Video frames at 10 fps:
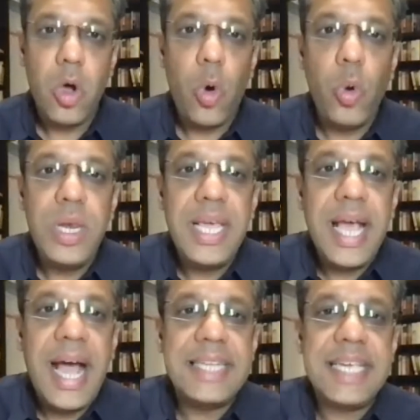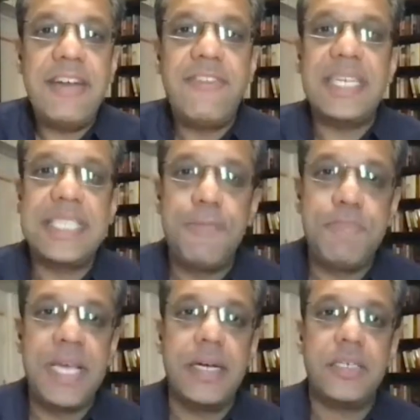only as a
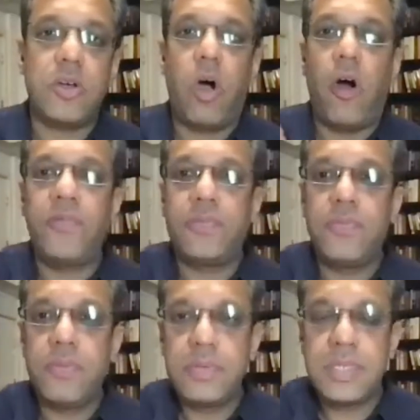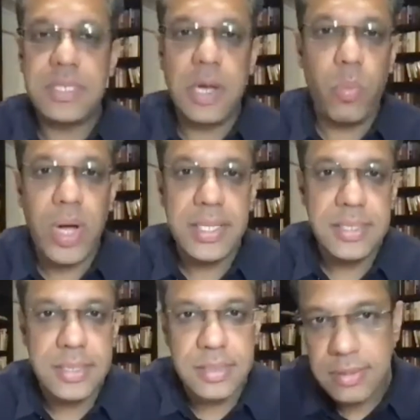recipient of
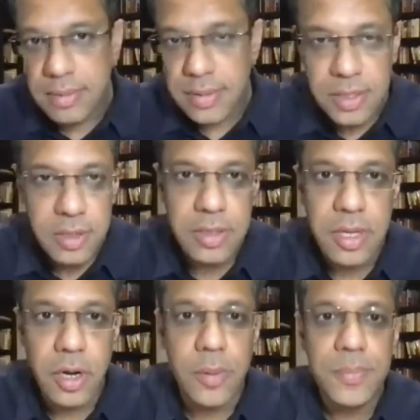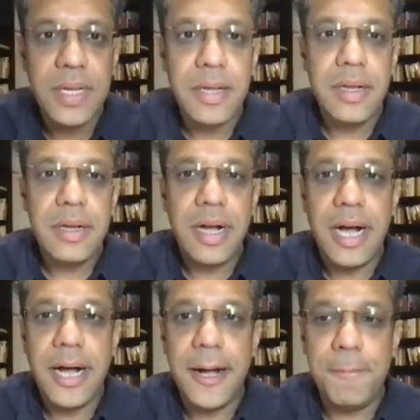someone's, you know,
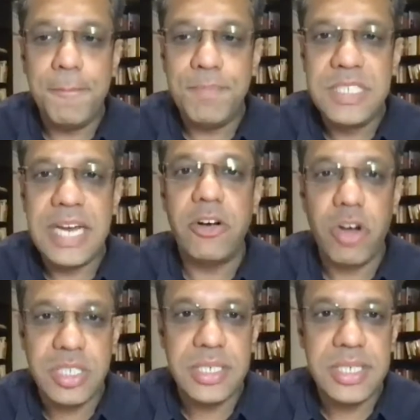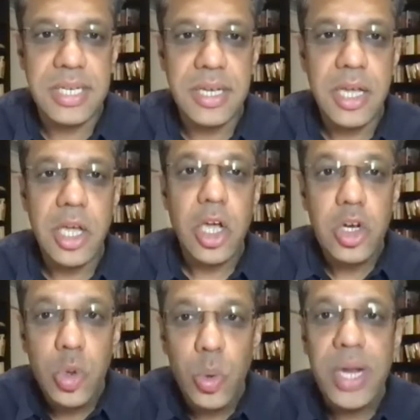generosity.
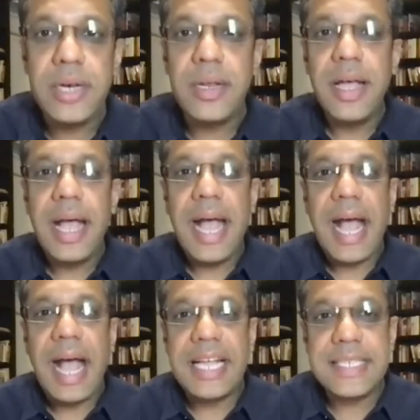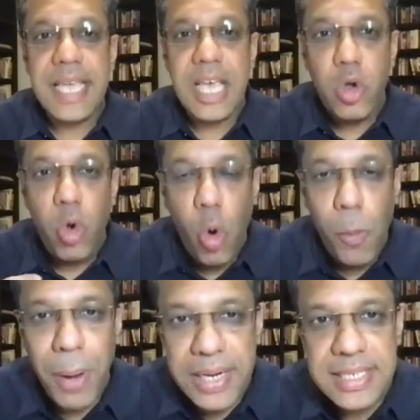Do it as a
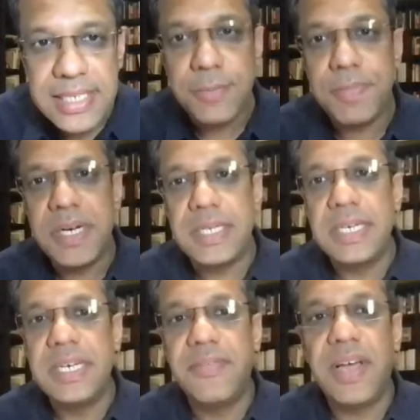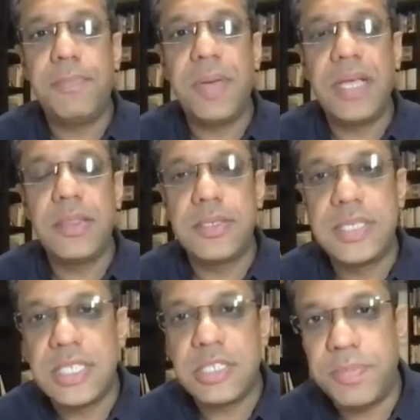co-participant in developing those
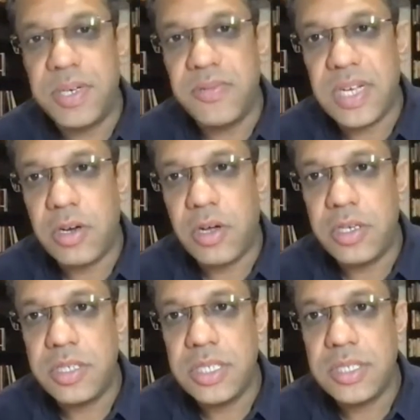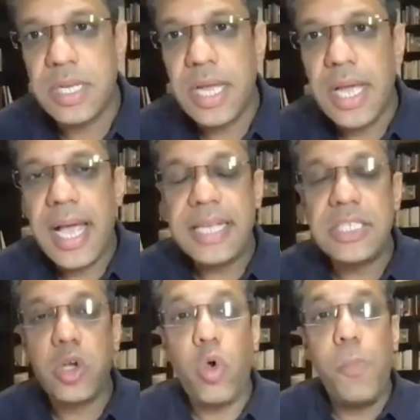disruptive technologies, as
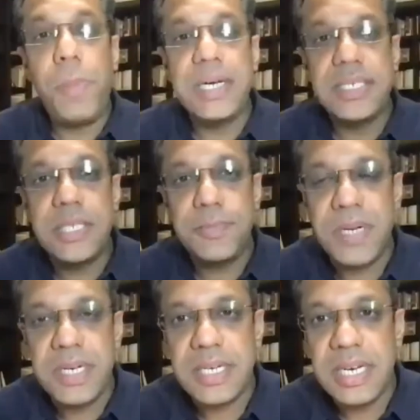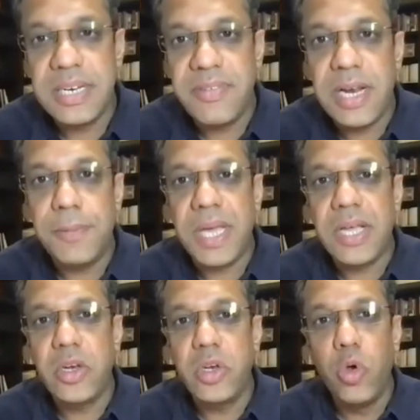a co-participant in
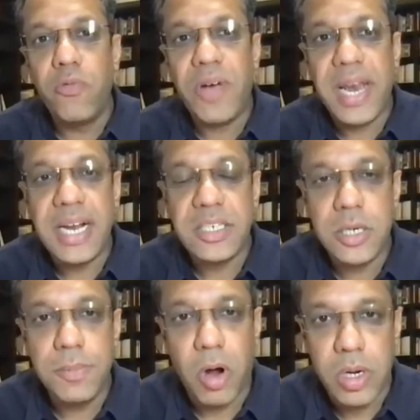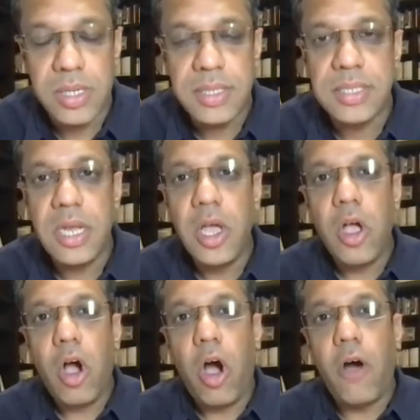developing new financial models
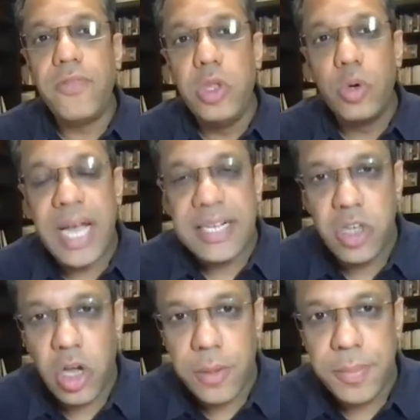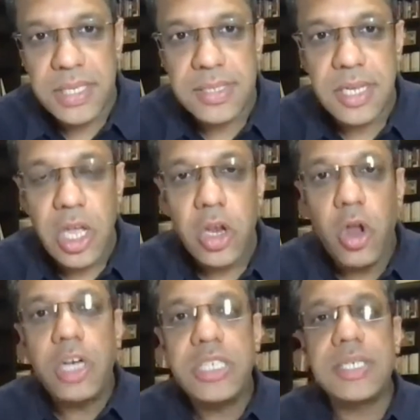of new taxonomies.
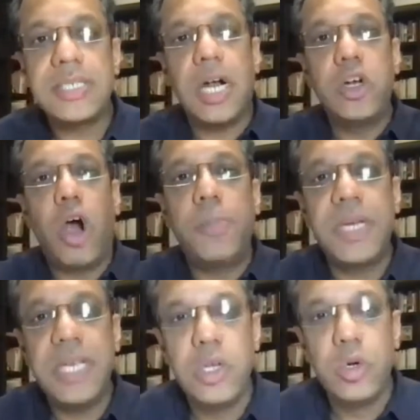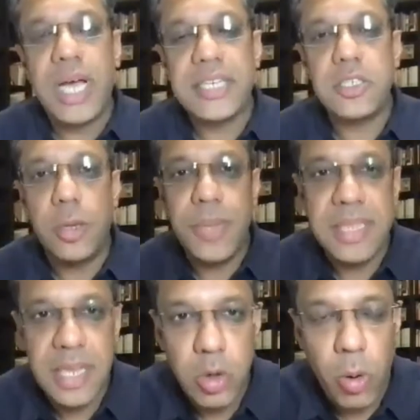Not just adopt the EU taxonomy
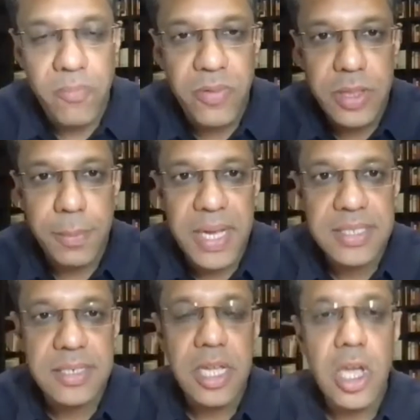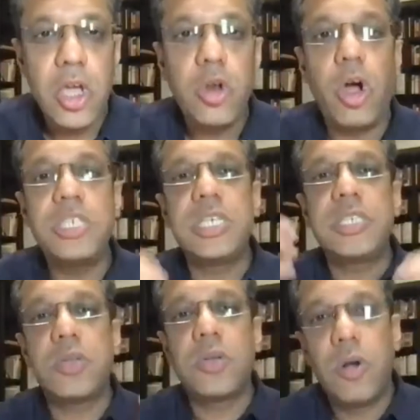and then hope for the best. Not
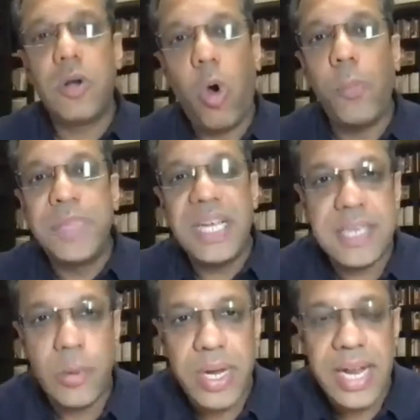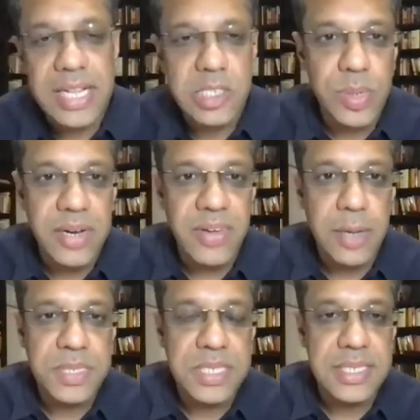just hope that someone else will
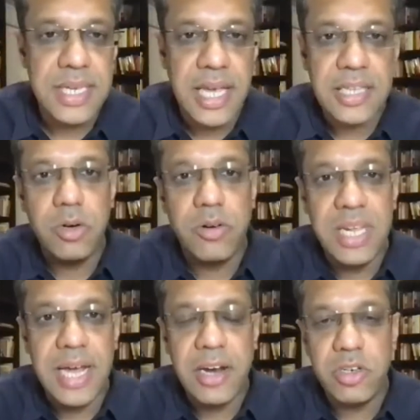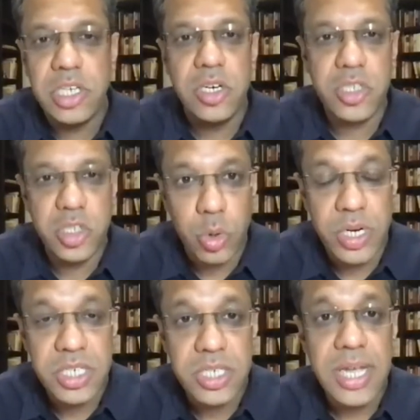develop CCS or green hydrogen or
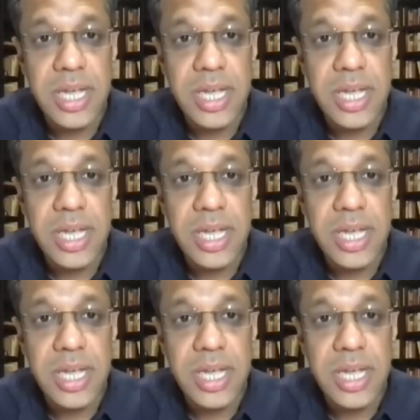storage.